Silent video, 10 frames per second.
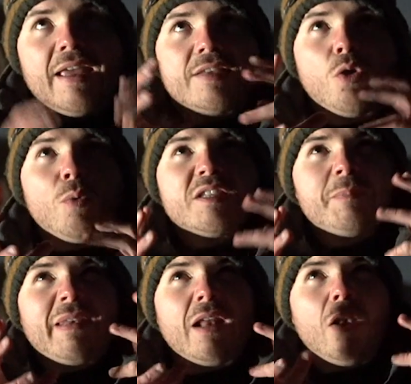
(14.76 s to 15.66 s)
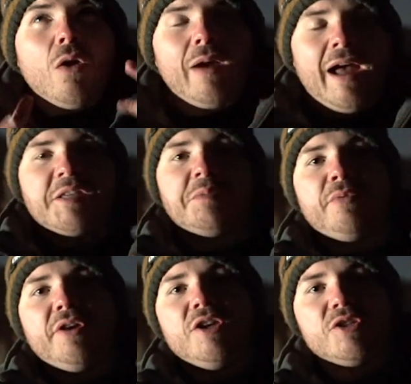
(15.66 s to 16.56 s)
It had always been a long
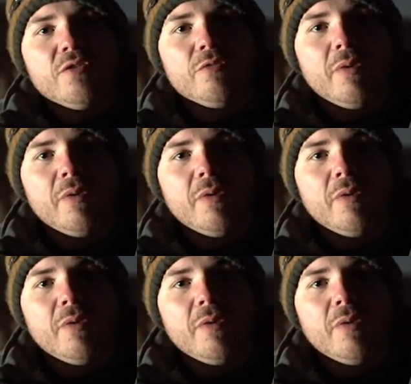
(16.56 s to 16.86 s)
aspiration of